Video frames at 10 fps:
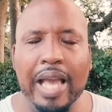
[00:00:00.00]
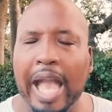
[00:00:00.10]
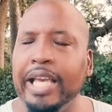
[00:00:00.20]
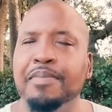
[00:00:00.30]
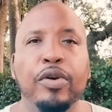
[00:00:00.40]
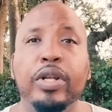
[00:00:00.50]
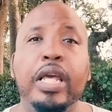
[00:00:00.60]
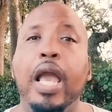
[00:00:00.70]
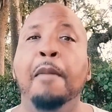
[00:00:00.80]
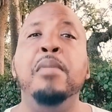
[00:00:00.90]
and
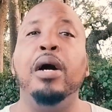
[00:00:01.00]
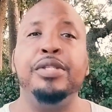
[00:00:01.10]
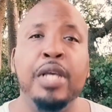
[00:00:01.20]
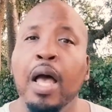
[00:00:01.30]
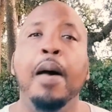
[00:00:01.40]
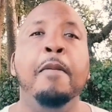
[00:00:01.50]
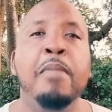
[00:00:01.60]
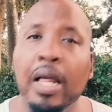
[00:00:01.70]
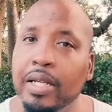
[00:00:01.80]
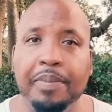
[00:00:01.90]
community amongst
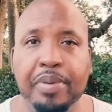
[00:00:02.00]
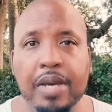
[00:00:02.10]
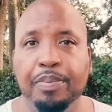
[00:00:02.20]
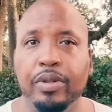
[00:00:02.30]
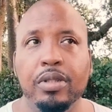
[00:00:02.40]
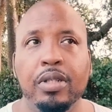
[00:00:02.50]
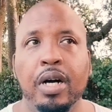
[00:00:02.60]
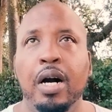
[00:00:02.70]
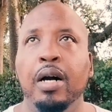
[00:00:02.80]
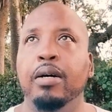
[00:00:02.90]
melanin people.
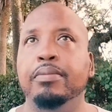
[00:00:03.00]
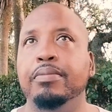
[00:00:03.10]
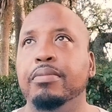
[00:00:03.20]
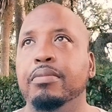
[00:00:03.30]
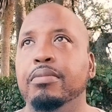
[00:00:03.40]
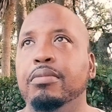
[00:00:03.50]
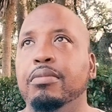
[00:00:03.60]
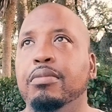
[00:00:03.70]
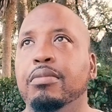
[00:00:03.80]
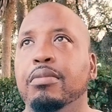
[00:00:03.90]
Um,
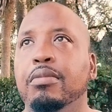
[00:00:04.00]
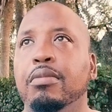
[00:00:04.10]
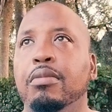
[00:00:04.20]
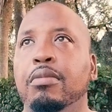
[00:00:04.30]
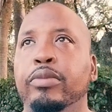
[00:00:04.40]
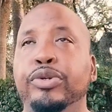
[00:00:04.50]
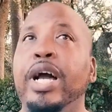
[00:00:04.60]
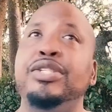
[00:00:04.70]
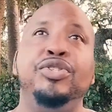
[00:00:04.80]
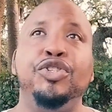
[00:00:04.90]
you
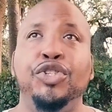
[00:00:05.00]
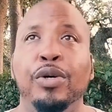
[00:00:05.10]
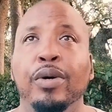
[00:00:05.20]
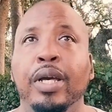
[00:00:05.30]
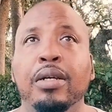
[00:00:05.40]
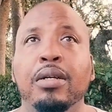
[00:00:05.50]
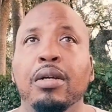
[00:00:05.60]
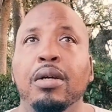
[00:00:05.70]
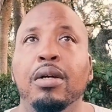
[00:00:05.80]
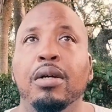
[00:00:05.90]
guys are just showing
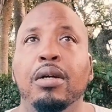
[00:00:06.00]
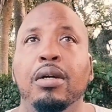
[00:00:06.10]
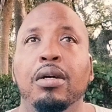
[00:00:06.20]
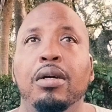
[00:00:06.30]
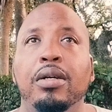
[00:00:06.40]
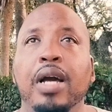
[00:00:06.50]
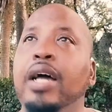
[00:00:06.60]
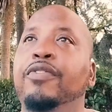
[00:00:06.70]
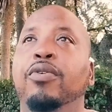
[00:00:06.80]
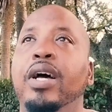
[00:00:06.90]

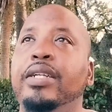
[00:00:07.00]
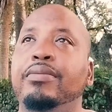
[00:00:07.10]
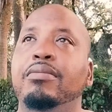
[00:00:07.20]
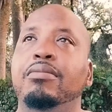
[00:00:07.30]
kind of what